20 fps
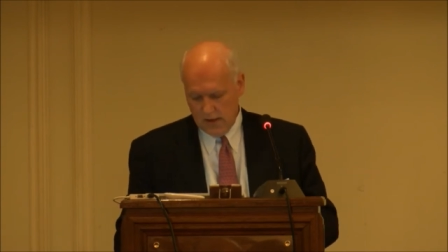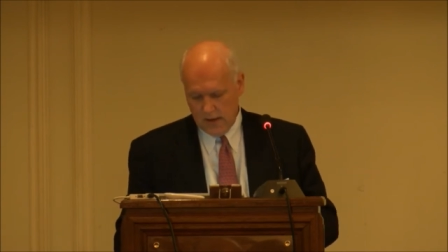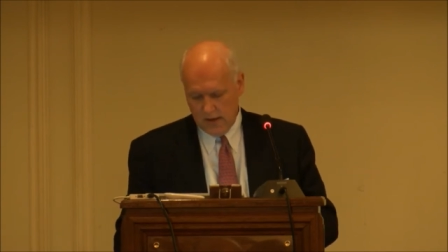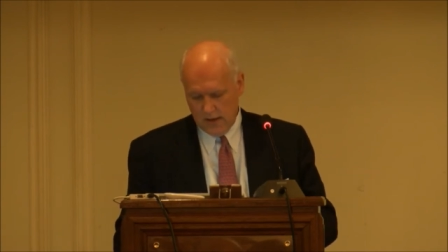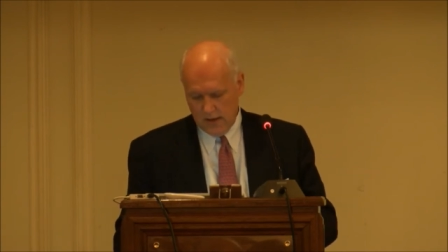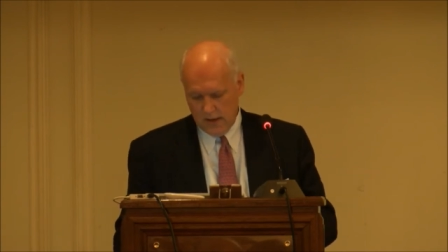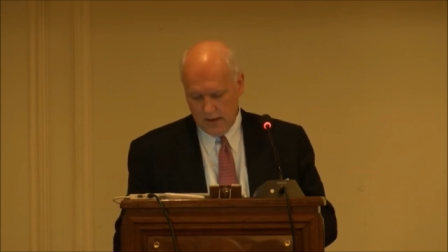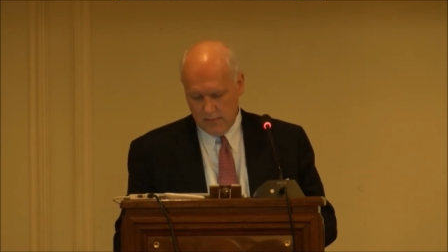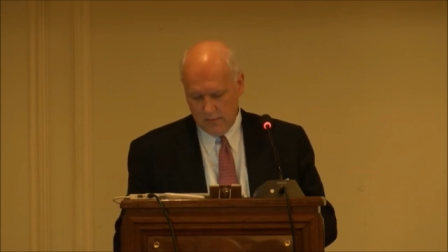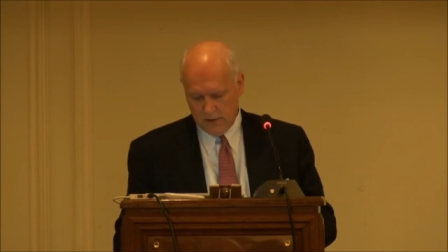
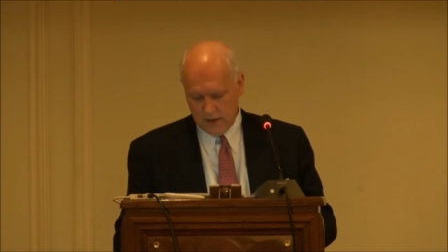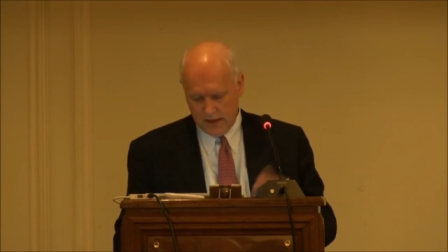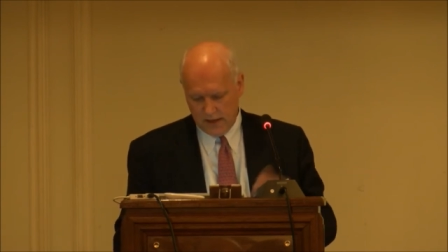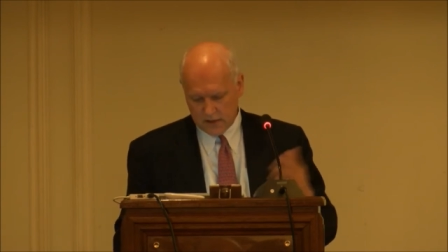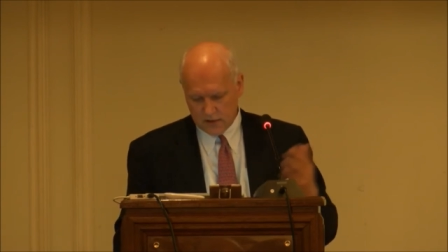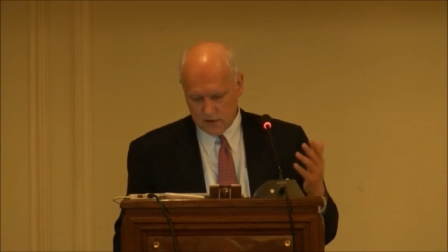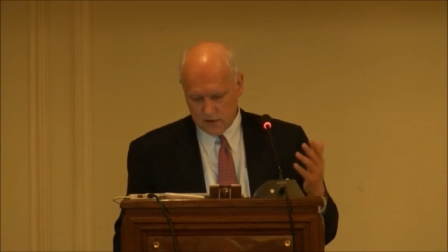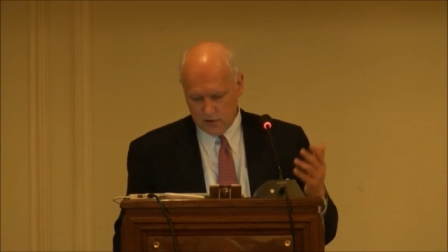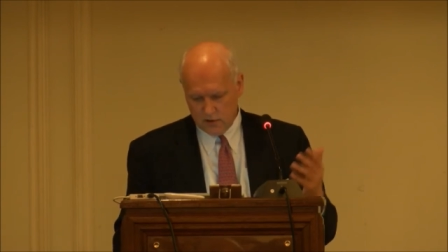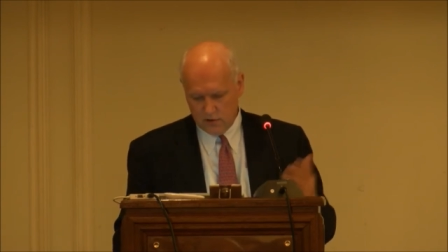uh, But
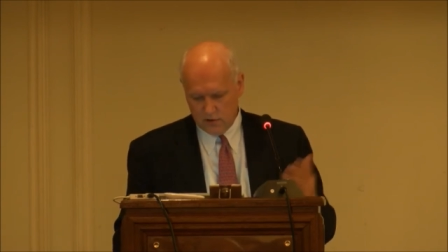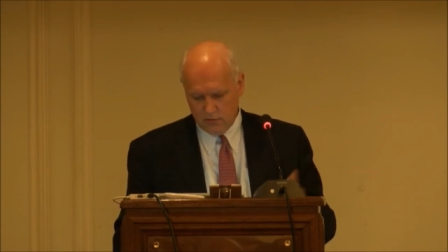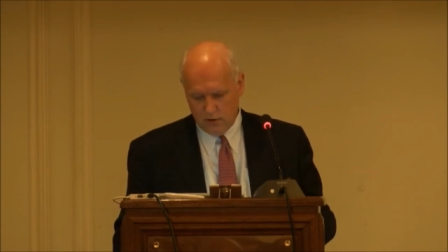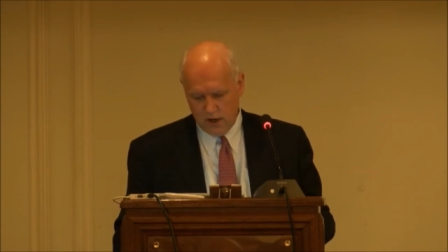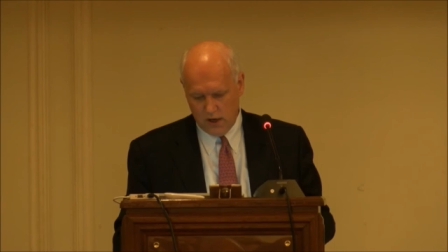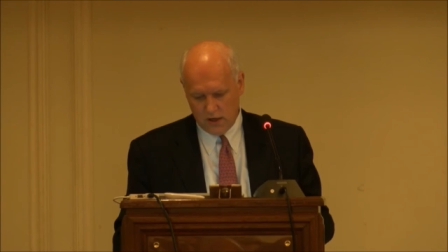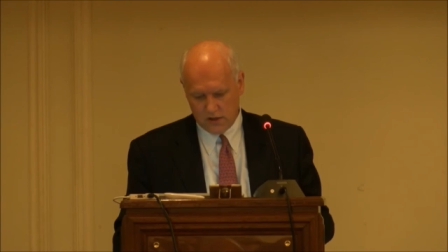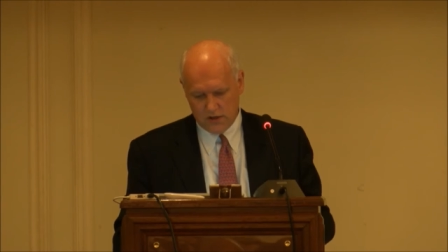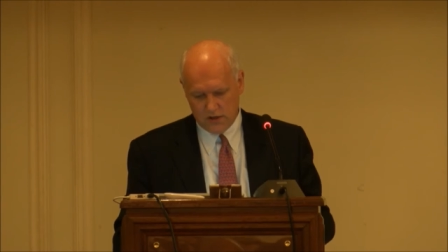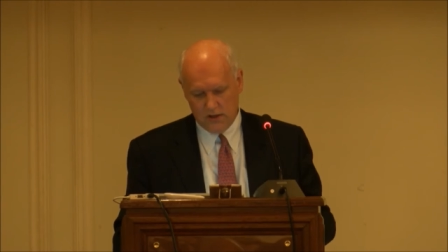that's a good
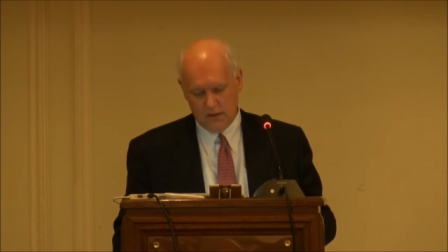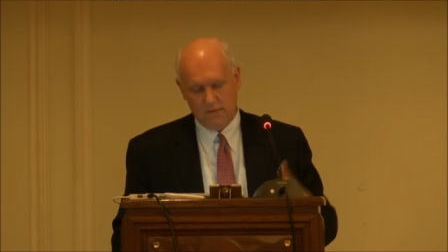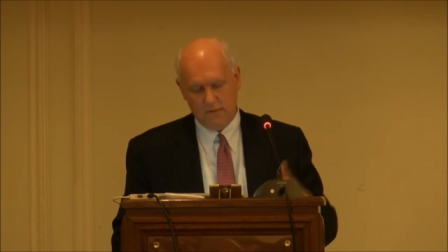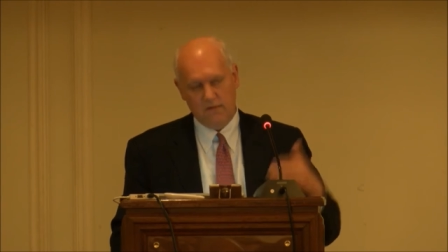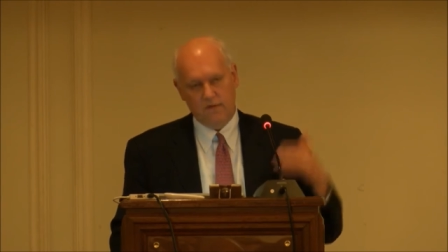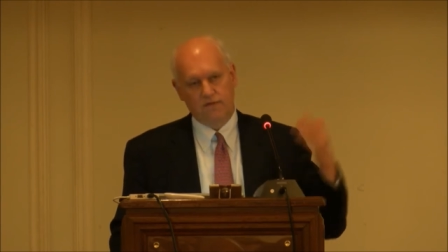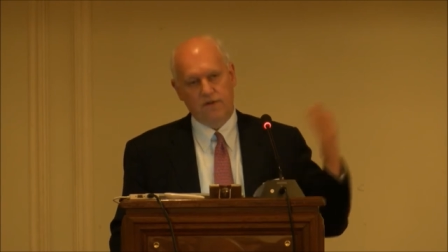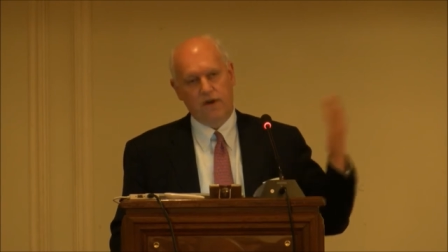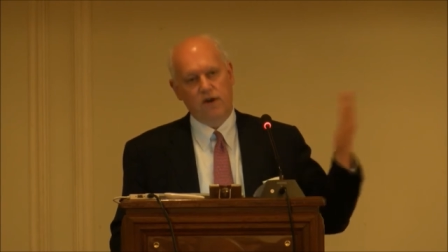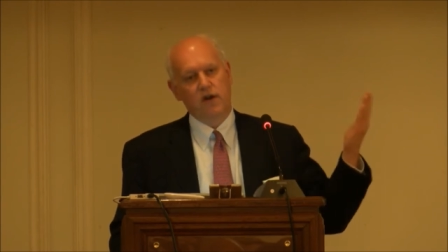duality.
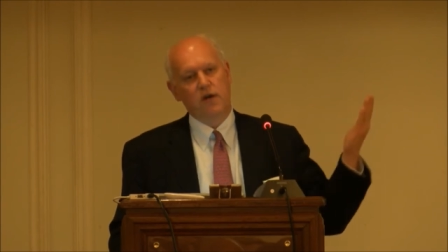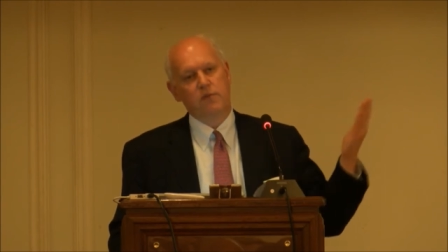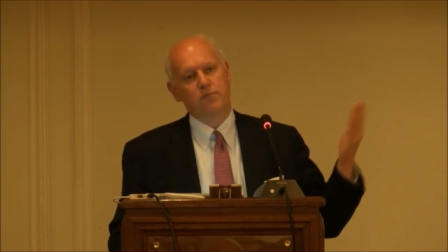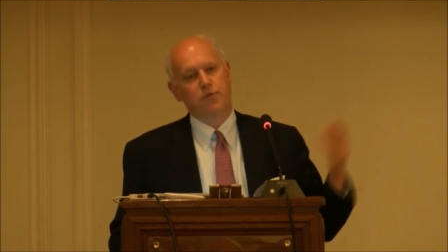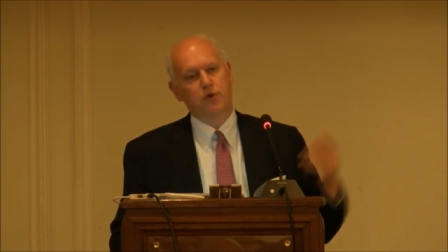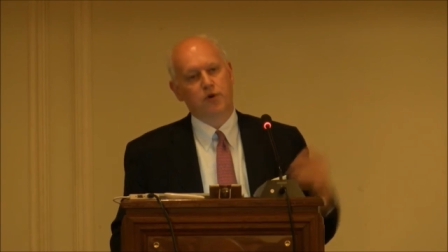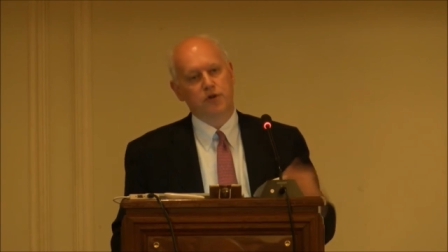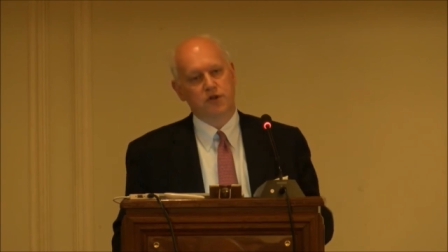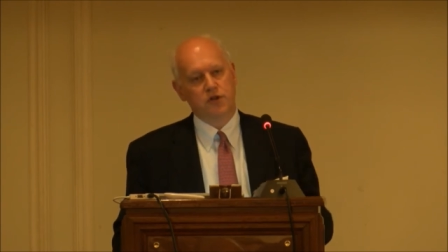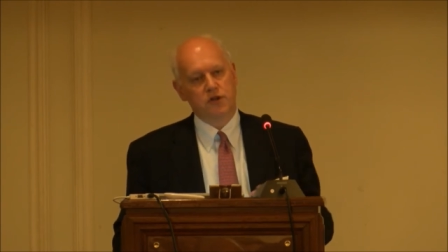Very
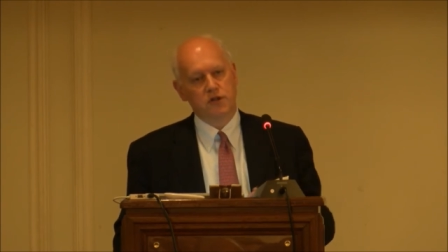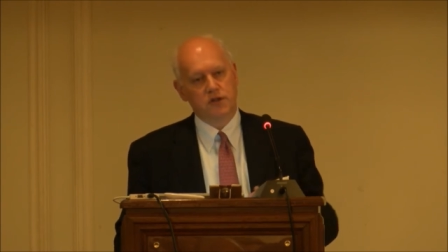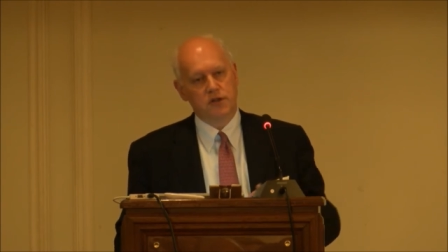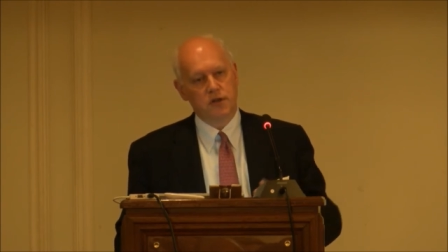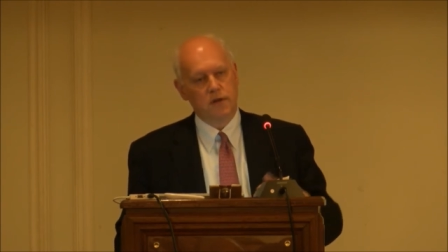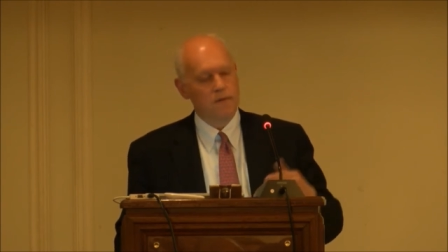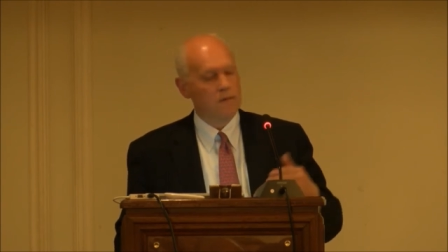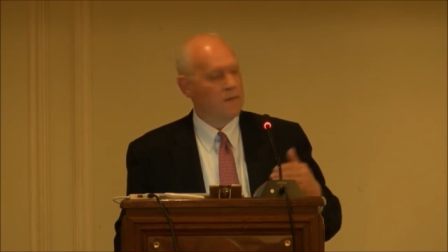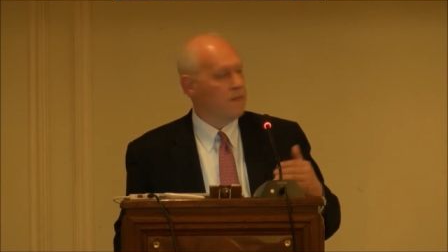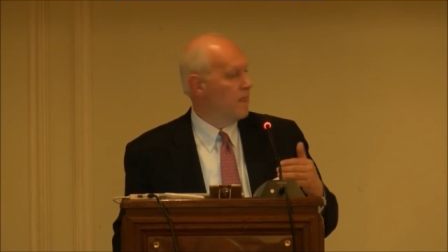
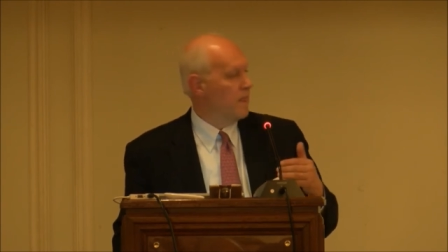important.